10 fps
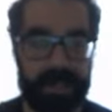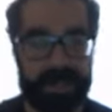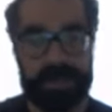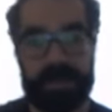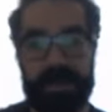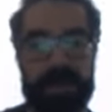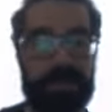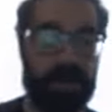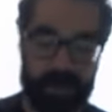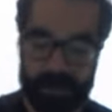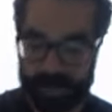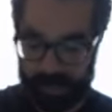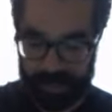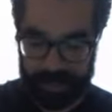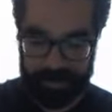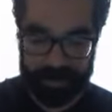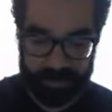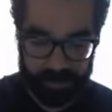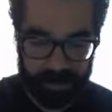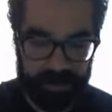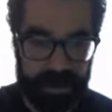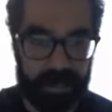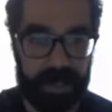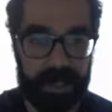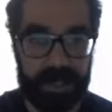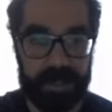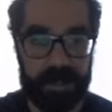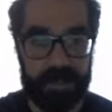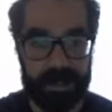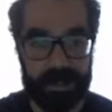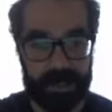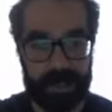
I still, always all my life, compulsively created art, but